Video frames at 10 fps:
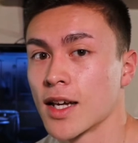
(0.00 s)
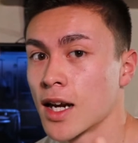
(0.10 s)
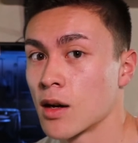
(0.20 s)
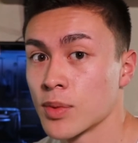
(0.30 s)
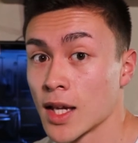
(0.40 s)
and
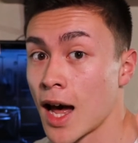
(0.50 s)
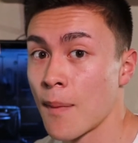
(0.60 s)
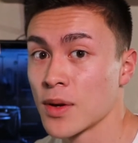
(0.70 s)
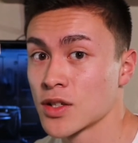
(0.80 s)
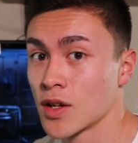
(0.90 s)
I'll be
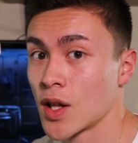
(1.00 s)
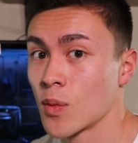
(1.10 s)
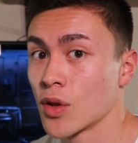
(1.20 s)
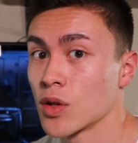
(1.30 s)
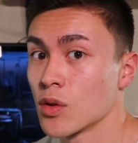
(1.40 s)
happy to share that
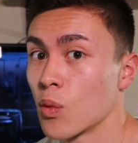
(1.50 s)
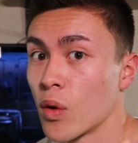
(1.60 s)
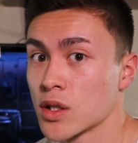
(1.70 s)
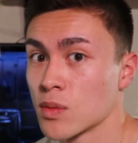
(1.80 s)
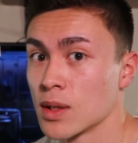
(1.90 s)
with you
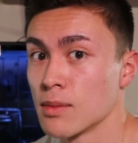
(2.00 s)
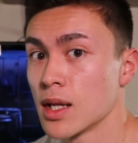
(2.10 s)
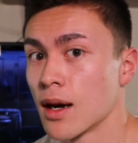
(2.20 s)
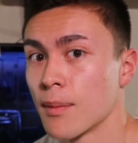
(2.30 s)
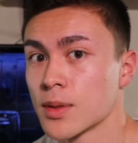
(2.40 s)
once we
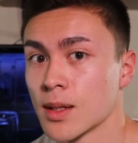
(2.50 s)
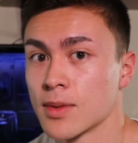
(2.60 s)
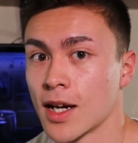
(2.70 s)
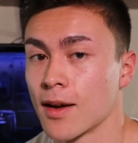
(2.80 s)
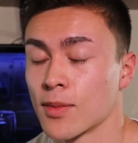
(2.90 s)
meet up
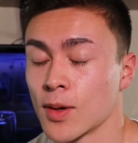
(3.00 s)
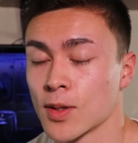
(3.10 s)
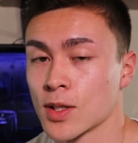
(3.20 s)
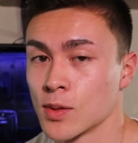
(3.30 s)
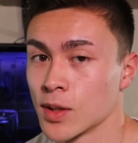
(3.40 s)
sometime throughout the
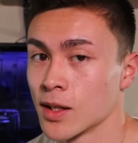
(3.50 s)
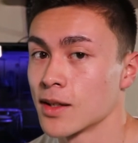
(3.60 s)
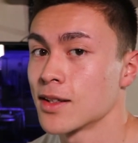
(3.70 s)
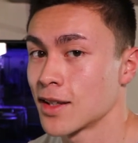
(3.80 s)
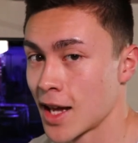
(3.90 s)
school year.
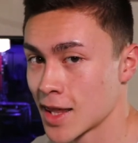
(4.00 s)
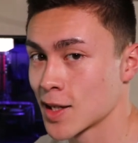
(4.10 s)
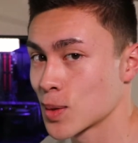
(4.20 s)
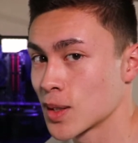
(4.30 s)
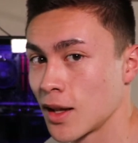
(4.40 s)
I think
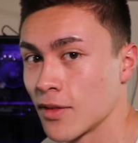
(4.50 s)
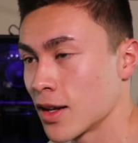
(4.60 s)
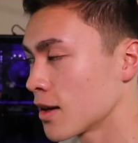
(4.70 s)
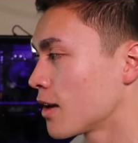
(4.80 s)
you're gonna love it.